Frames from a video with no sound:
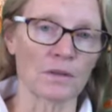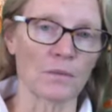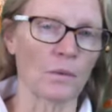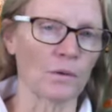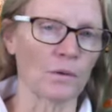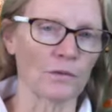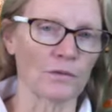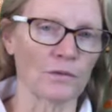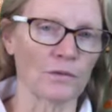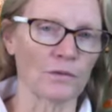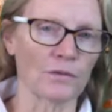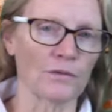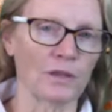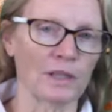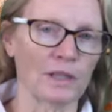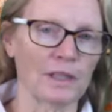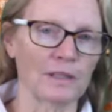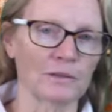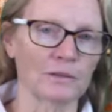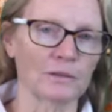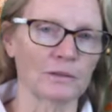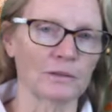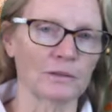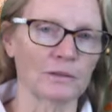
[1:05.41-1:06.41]
what
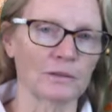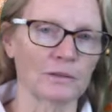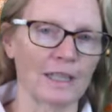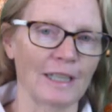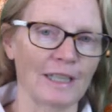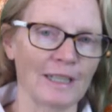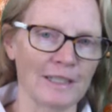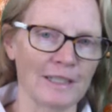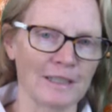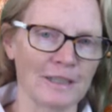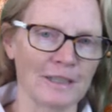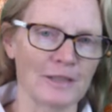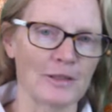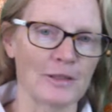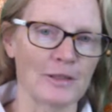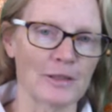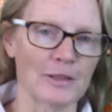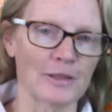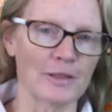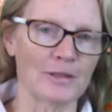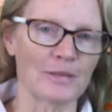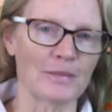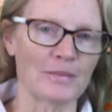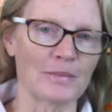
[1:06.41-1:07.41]
feel
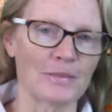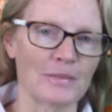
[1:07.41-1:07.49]
is,